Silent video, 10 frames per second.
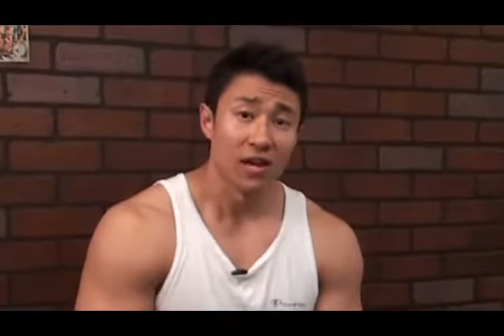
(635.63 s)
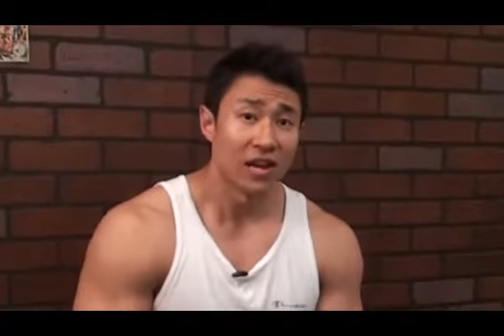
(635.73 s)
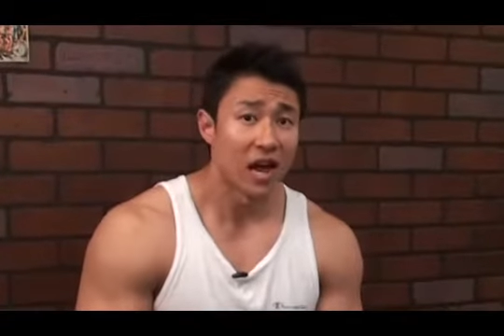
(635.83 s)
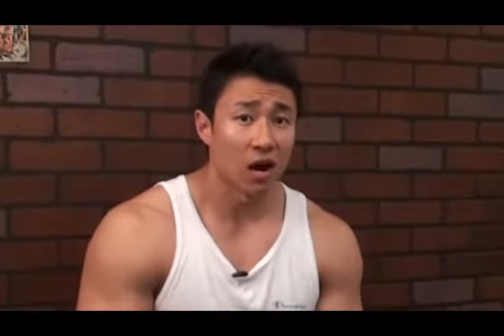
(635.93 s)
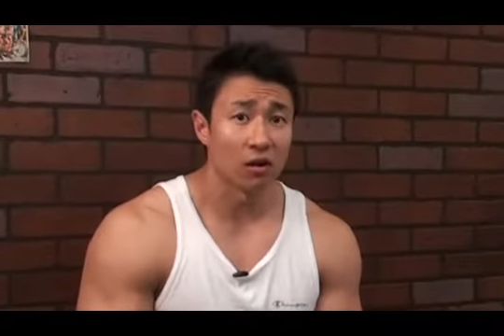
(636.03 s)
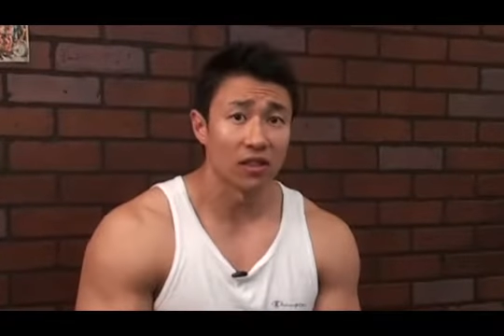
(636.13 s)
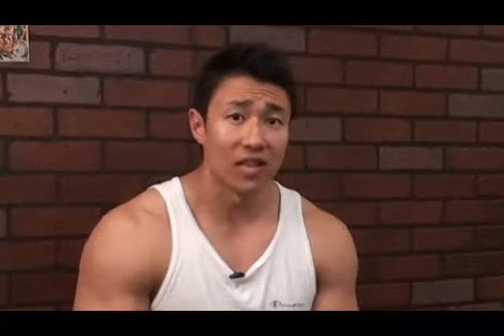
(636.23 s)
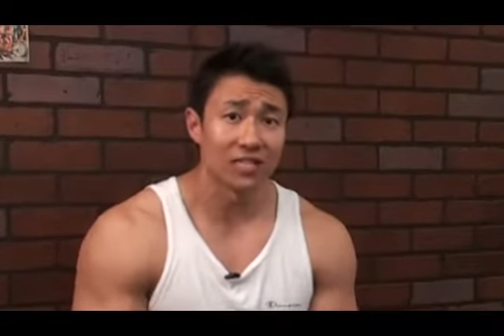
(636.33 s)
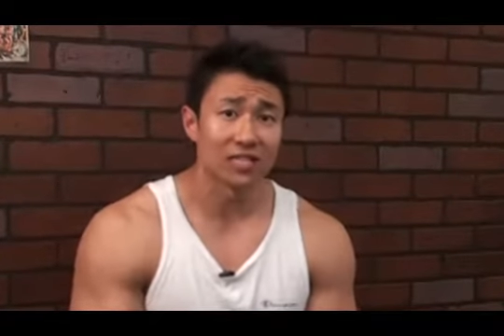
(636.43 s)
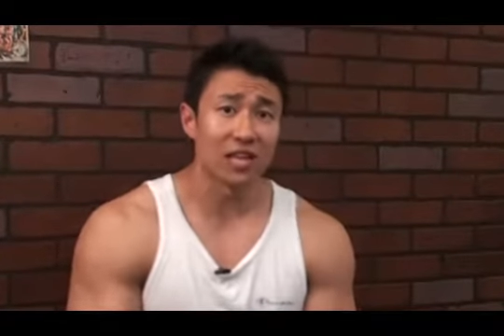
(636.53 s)
Now,
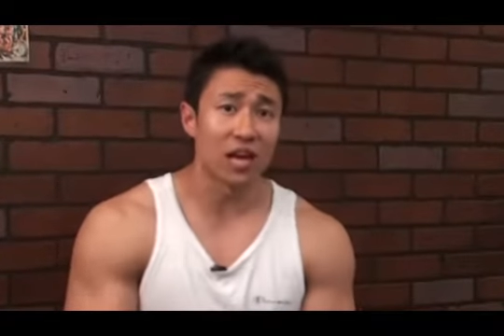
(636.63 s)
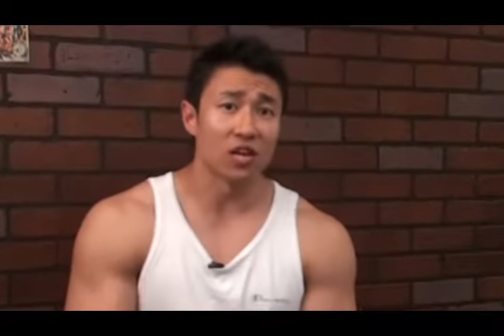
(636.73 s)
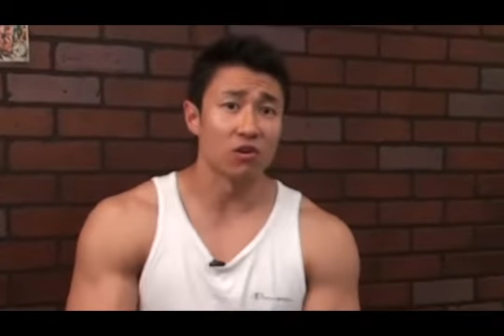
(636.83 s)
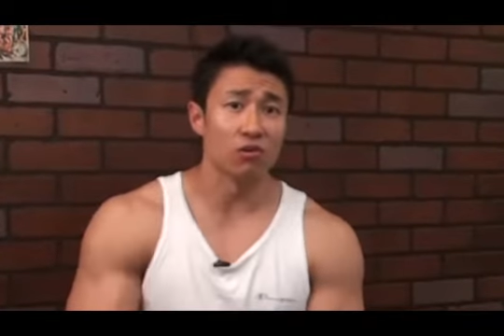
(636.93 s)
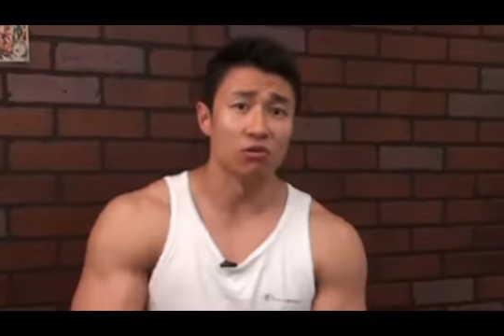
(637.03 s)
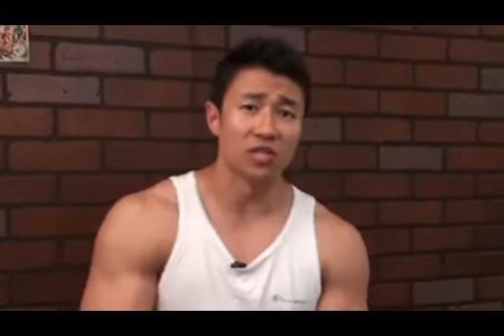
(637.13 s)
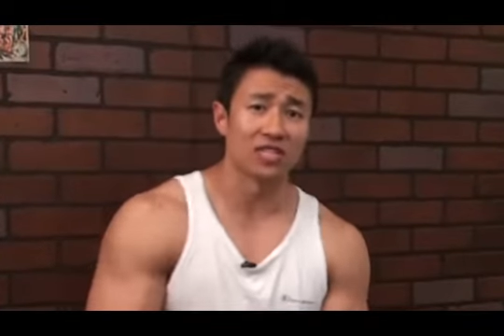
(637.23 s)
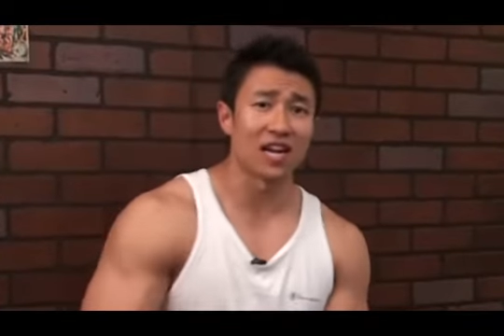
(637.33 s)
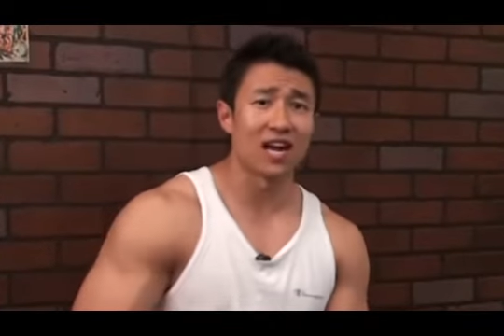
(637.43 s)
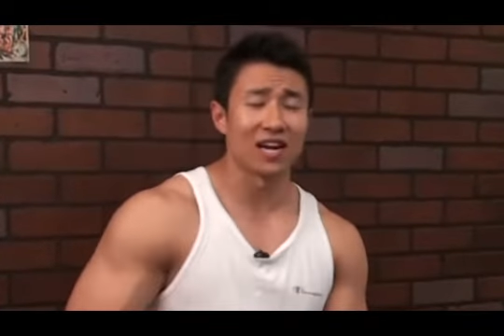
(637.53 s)
let's say you
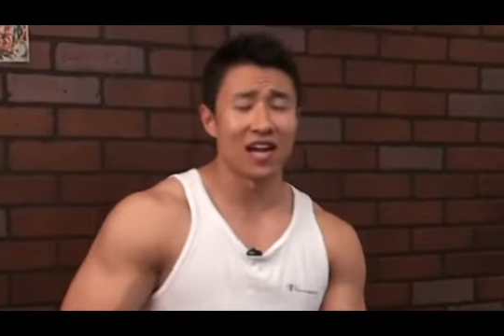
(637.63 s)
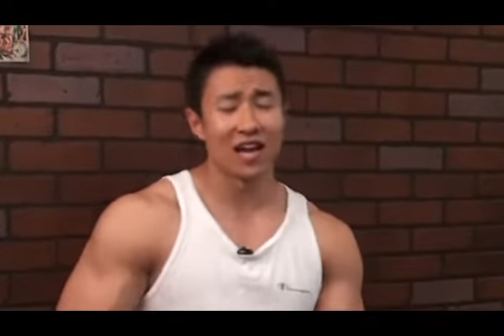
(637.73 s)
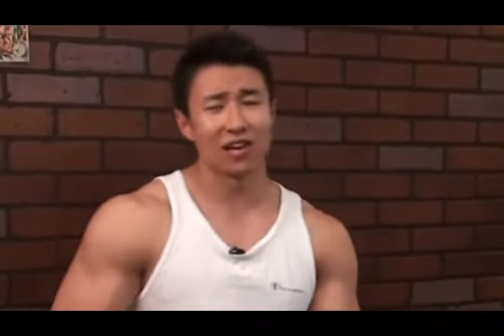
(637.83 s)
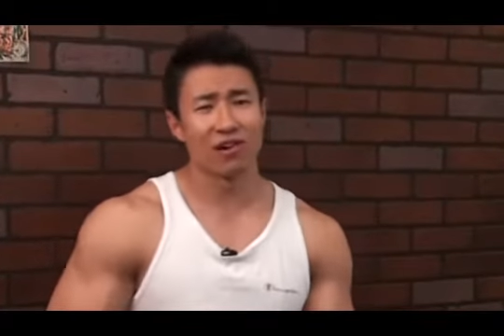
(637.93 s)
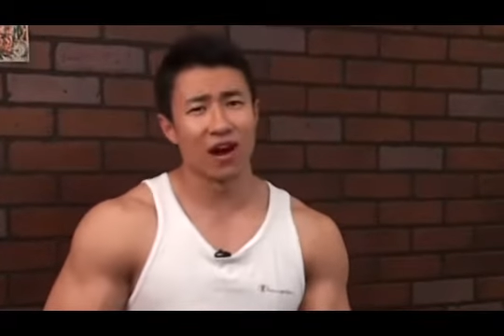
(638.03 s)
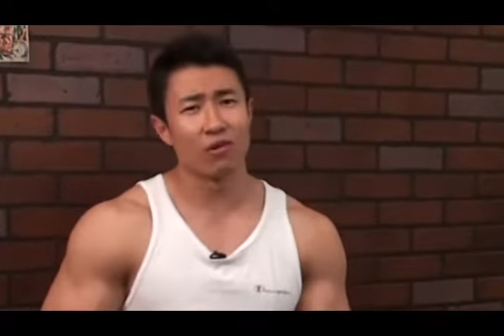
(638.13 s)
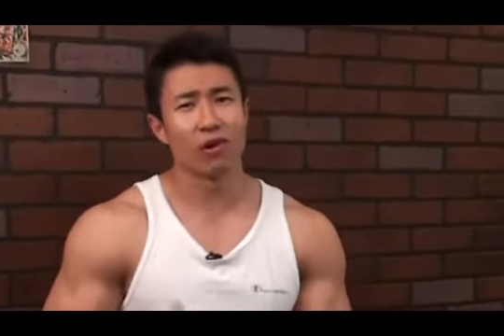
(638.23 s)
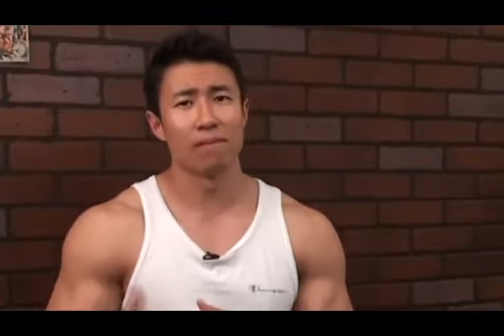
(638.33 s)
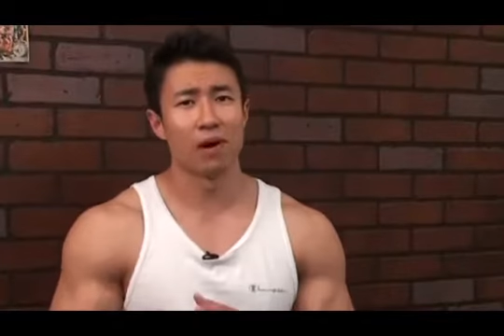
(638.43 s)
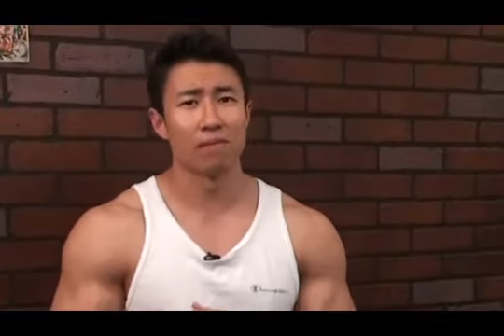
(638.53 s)
decided, hey, you know, I don't
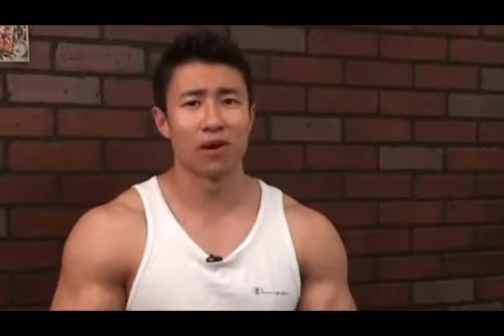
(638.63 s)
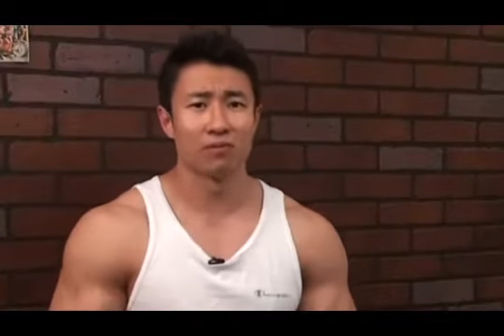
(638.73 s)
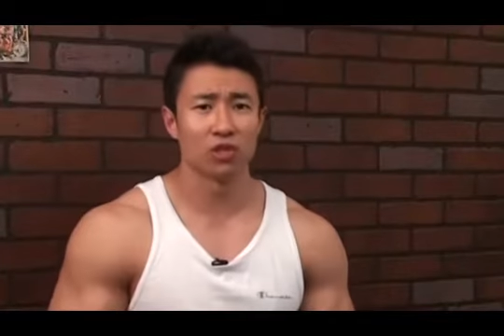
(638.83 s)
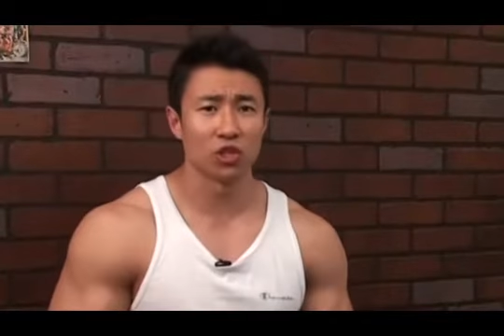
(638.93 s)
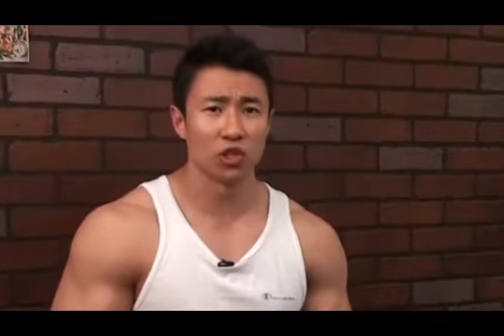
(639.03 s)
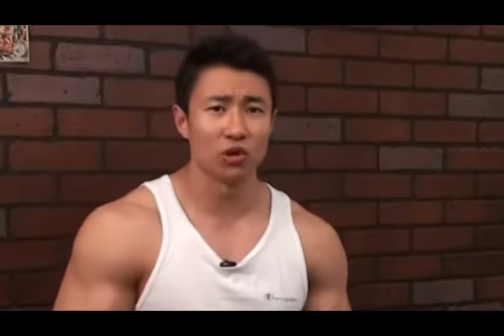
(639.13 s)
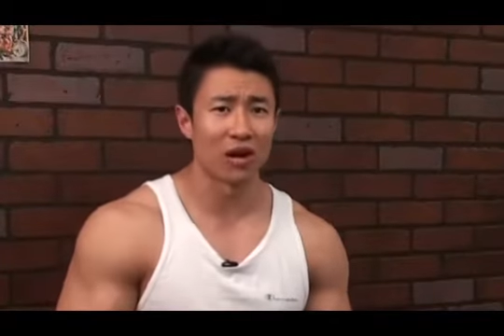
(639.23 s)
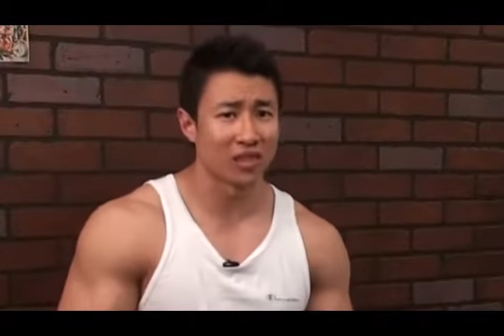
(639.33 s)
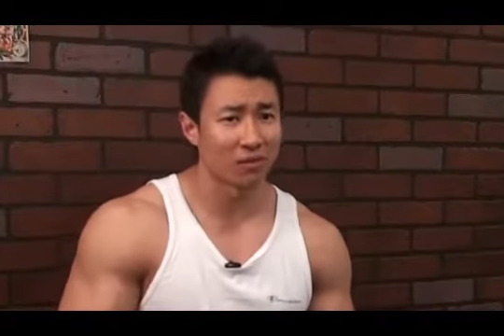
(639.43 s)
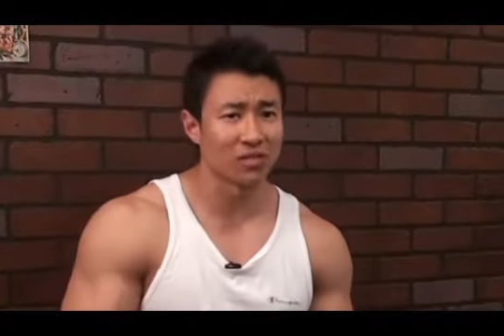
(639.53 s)
want to bump it up to 2.
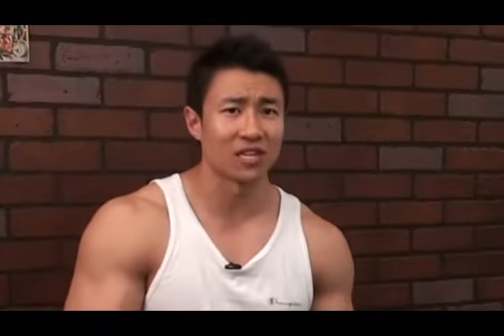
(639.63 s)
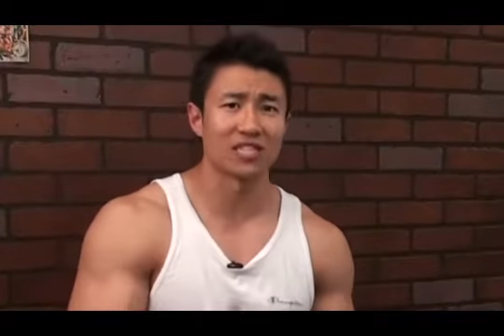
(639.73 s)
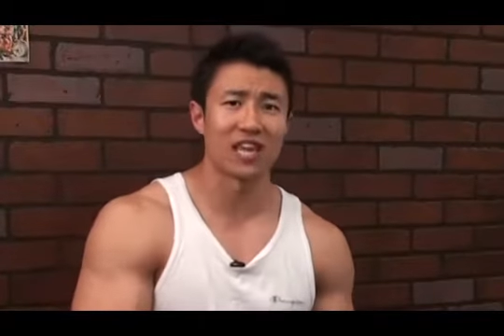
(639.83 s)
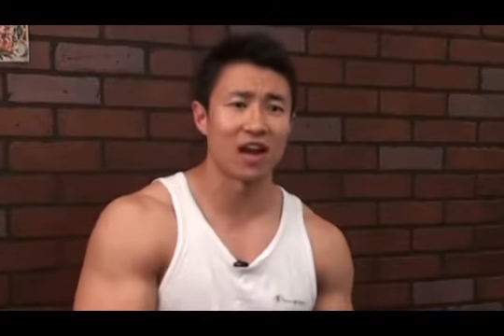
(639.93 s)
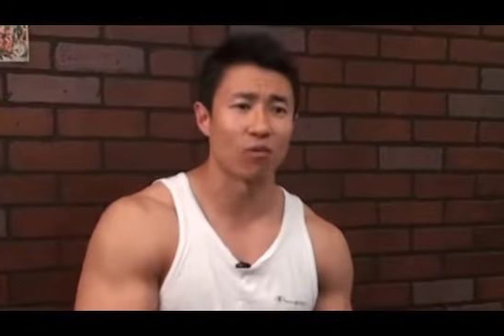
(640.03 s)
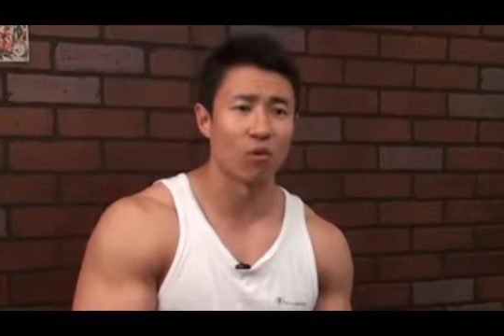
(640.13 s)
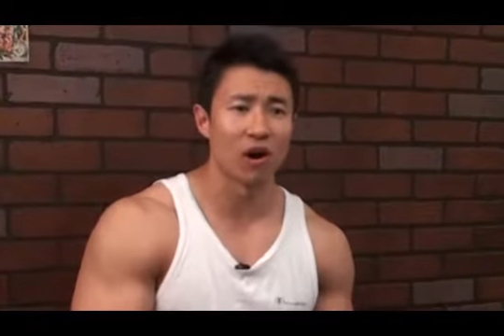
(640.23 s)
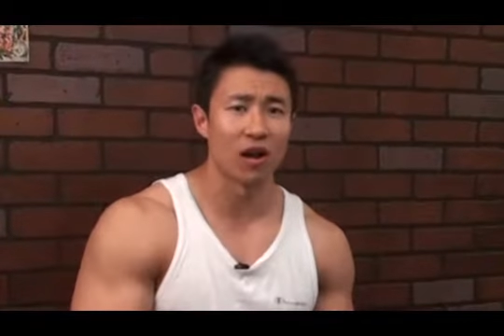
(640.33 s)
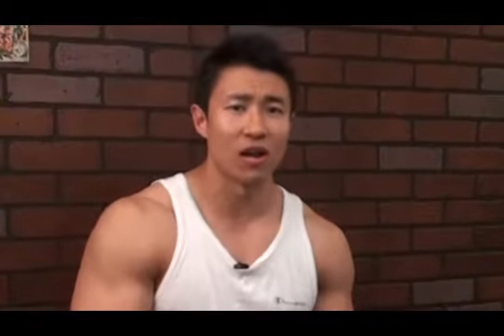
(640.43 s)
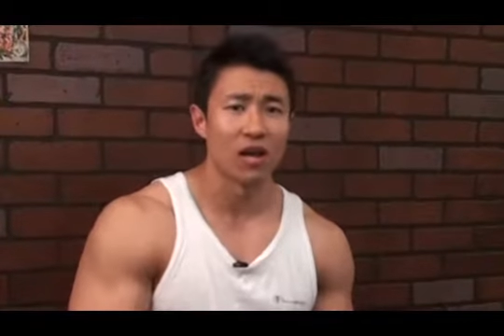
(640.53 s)
I think I'm just going to stay at
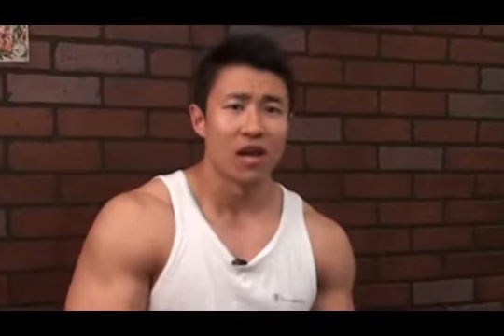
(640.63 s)
1.